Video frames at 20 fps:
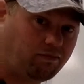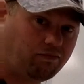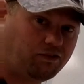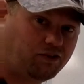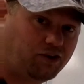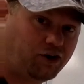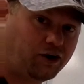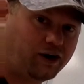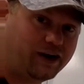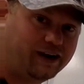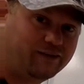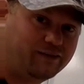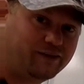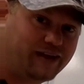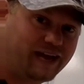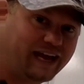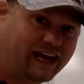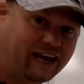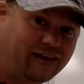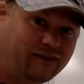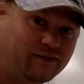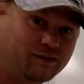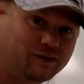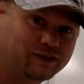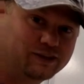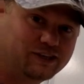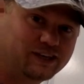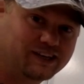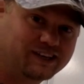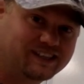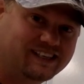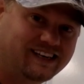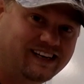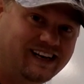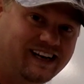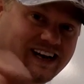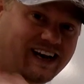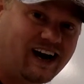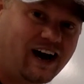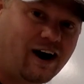Sorry, can't give you much else.
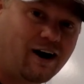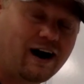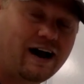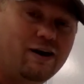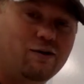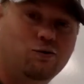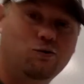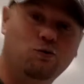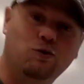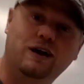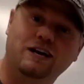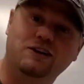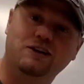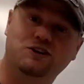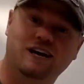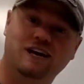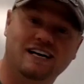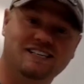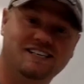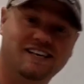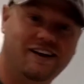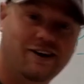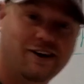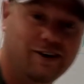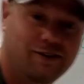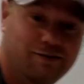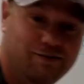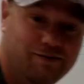All right, we'll catch you guys later.